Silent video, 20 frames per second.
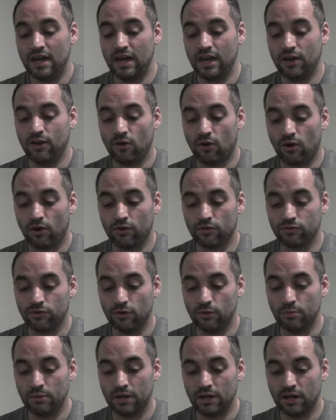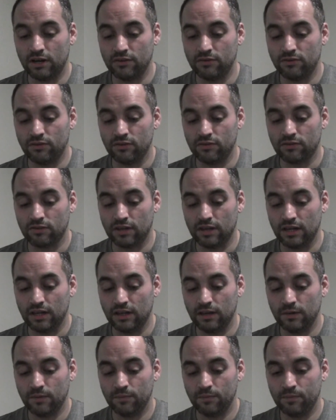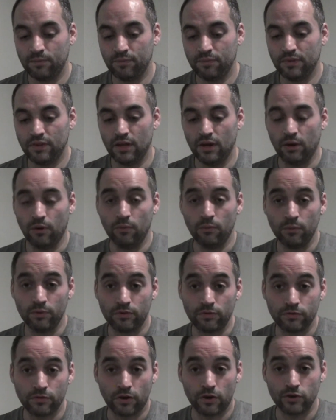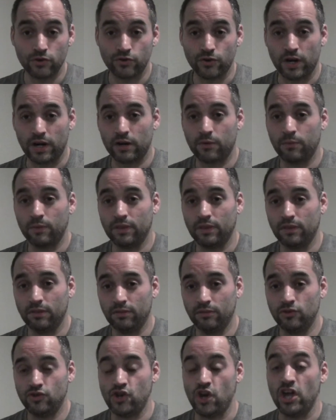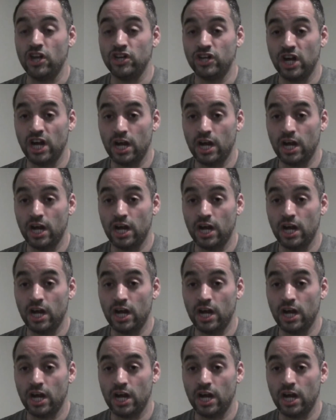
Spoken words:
and also because it's like, you know, with Star Trek, when J.J.